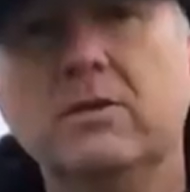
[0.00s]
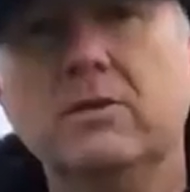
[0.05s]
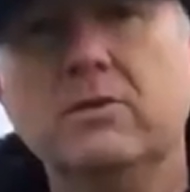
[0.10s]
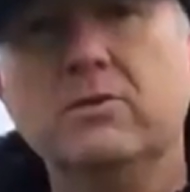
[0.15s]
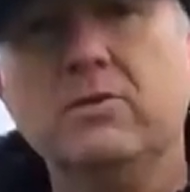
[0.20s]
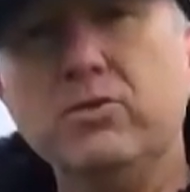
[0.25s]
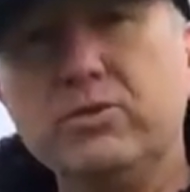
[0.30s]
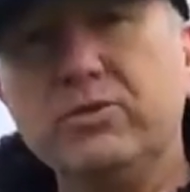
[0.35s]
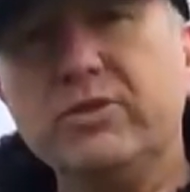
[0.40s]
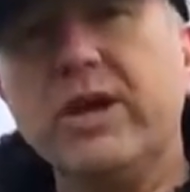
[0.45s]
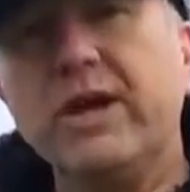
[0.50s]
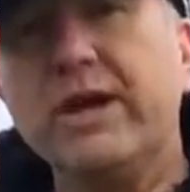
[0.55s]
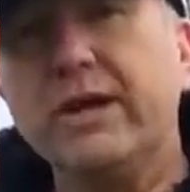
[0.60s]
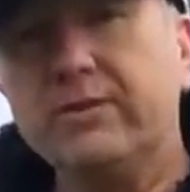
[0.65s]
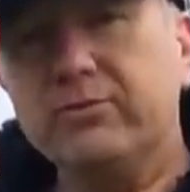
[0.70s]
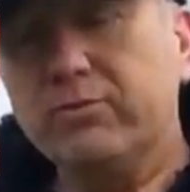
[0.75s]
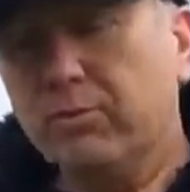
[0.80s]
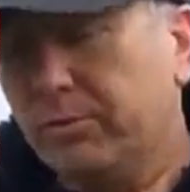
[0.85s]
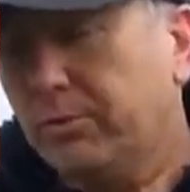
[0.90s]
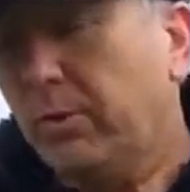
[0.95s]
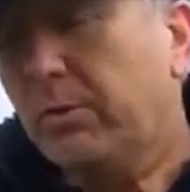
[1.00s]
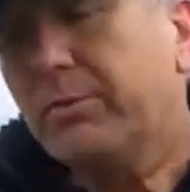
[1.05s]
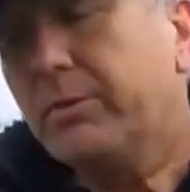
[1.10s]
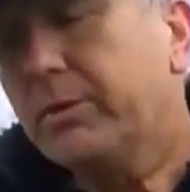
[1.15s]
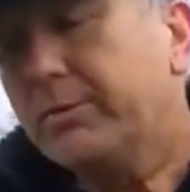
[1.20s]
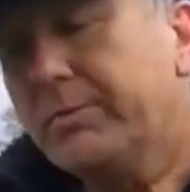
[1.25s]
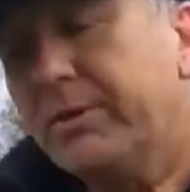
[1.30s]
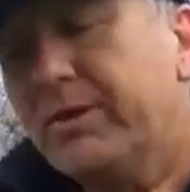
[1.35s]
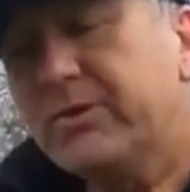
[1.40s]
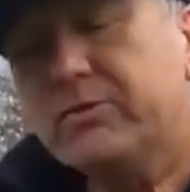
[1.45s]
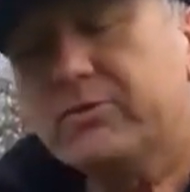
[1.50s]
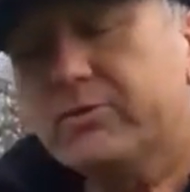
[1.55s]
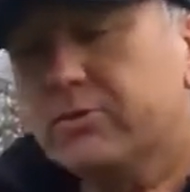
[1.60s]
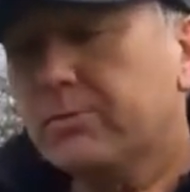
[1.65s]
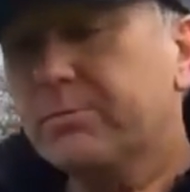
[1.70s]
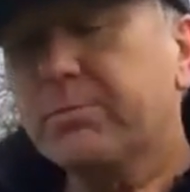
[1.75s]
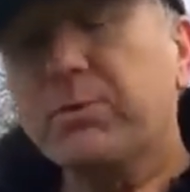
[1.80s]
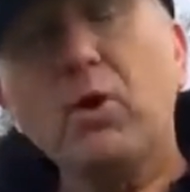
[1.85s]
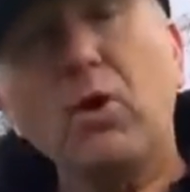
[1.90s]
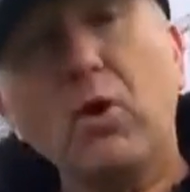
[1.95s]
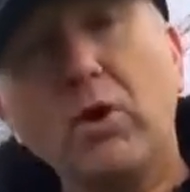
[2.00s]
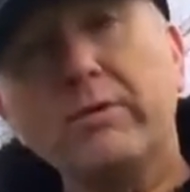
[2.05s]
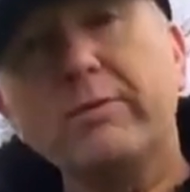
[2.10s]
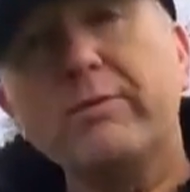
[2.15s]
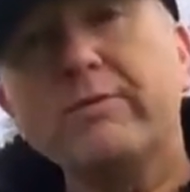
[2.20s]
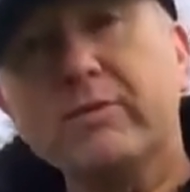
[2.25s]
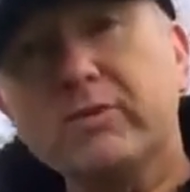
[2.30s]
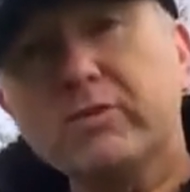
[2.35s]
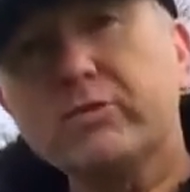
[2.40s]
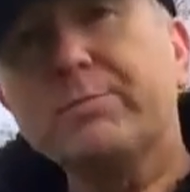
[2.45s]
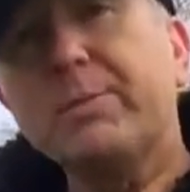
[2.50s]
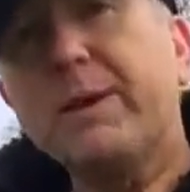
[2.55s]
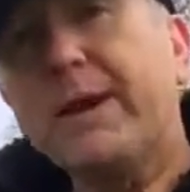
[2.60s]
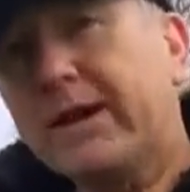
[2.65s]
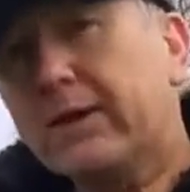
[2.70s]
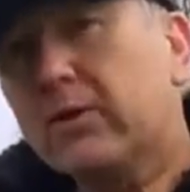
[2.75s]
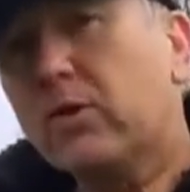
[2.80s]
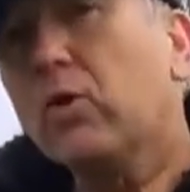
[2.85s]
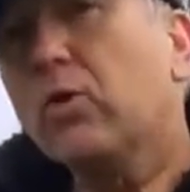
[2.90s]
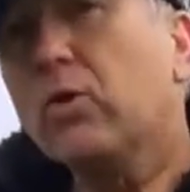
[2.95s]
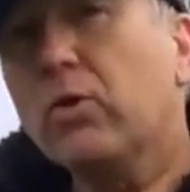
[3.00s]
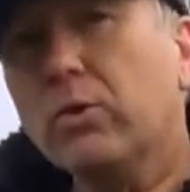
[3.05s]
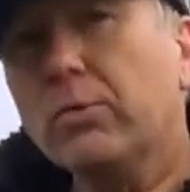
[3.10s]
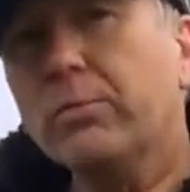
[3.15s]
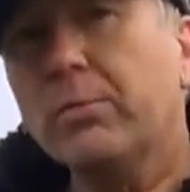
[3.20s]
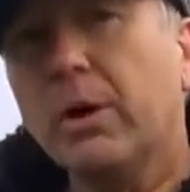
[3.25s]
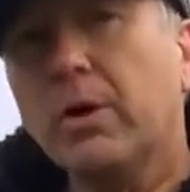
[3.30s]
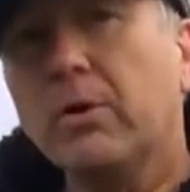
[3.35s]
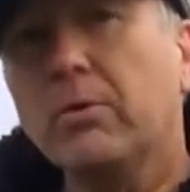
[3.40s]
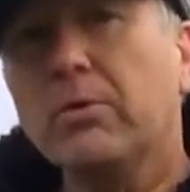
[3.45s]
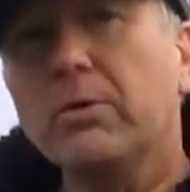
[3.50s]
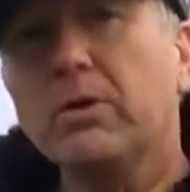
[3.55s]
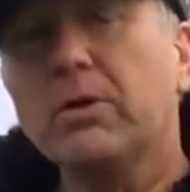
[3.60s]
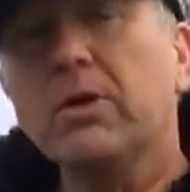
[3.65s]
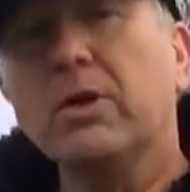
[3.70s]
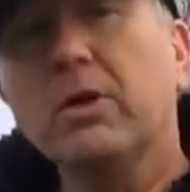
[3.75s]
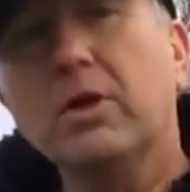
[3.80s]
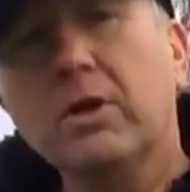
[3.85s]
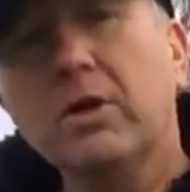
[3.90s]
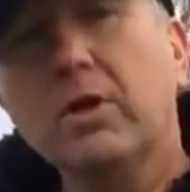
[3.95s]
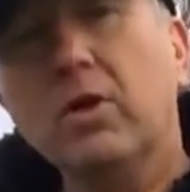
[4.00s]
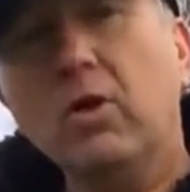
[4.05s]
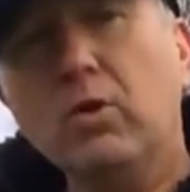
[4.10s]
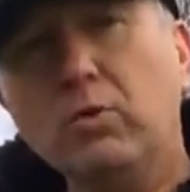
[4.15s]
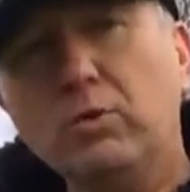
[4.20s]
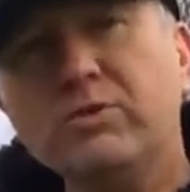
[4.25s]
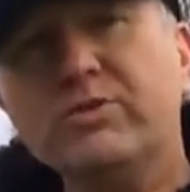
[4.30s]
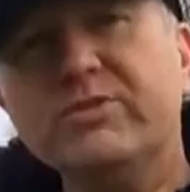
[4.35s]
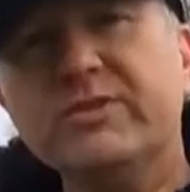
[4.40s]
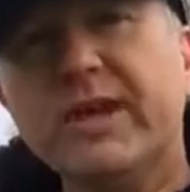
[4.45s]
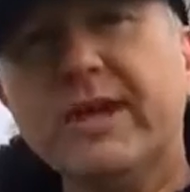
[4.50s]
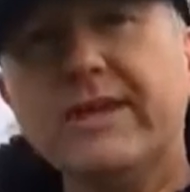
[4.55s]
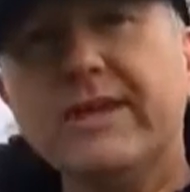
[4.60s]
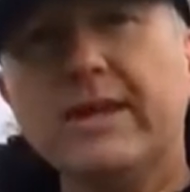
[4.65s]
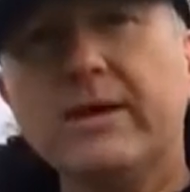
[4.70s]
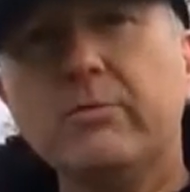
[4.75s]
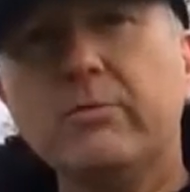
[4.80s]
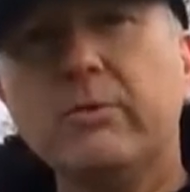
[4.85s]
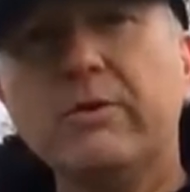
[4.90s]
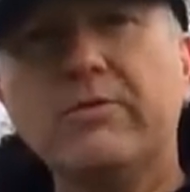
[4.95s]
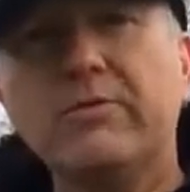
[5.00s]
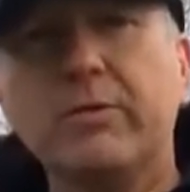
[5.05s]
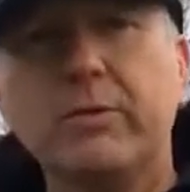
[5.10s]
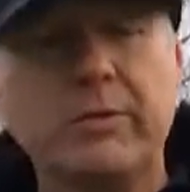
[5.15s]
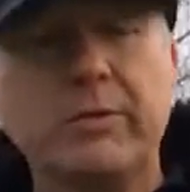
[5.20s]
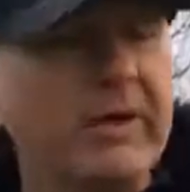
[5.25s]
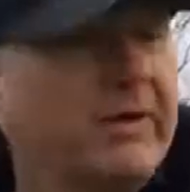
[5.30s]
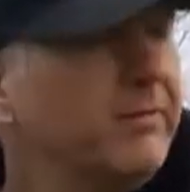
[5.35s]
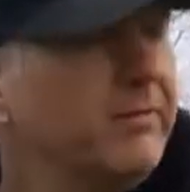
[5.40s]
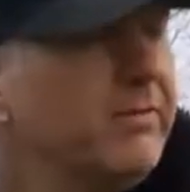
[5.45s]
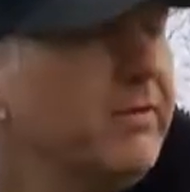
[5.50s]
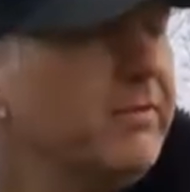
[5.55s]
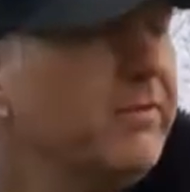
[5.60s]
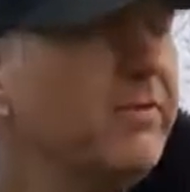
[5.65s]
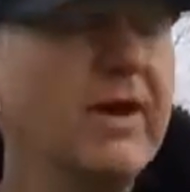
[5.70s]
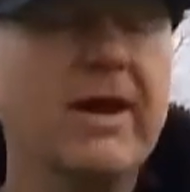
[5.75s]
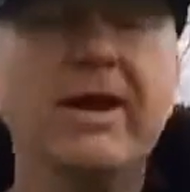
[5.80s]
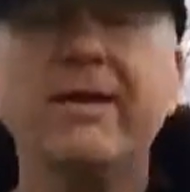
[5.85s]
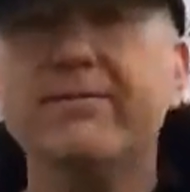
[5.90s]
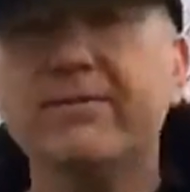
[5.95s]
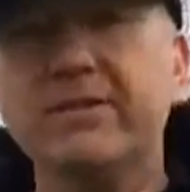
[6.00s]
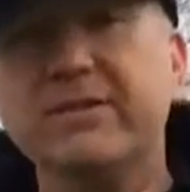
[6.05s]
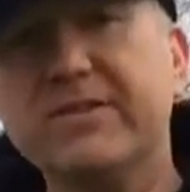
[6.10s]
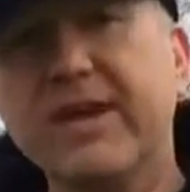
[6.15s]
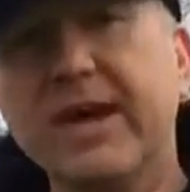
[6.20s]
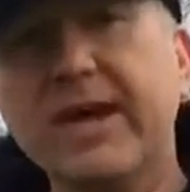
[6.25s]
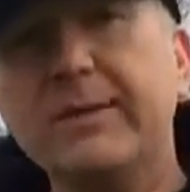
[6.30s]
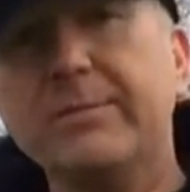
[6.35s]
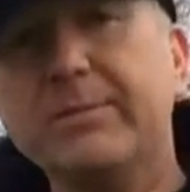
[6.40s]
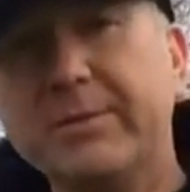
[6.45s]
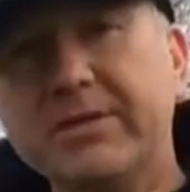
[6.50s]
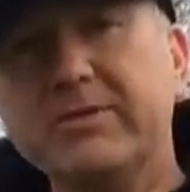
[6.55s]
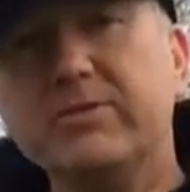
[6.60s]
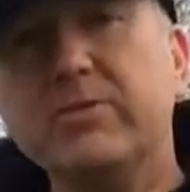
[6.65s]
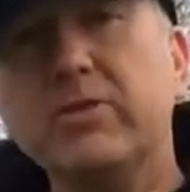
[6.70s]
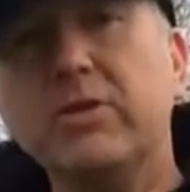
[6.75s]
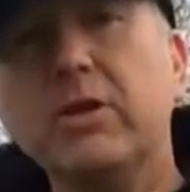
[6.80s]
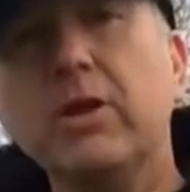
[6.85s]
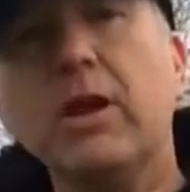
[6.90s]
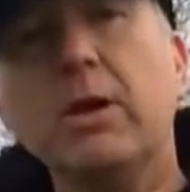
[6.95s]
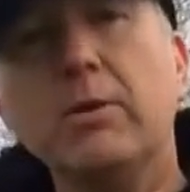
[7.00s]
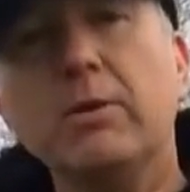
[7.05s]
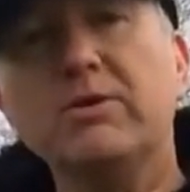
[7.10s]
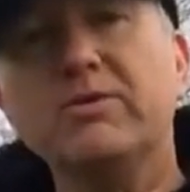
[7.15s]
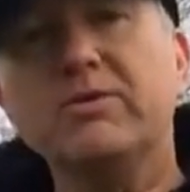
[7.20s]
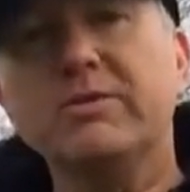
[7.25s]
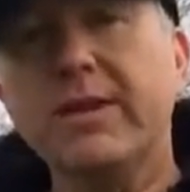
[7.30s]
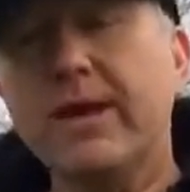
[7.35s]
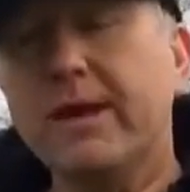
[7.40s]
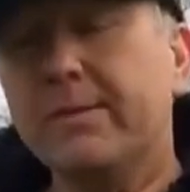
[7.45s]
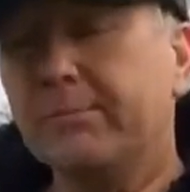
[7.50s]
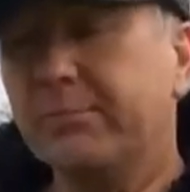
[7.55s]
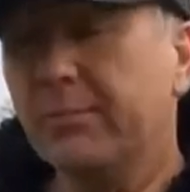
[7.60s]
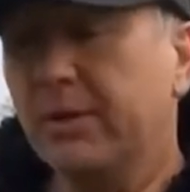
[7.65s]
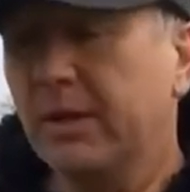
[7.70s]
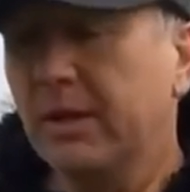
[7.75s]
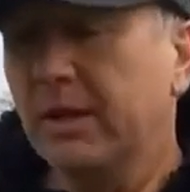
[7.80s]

Your dais will probably be supplied with a spare coil bolt. Always take that with you, even if you have to tape it to your lower stem,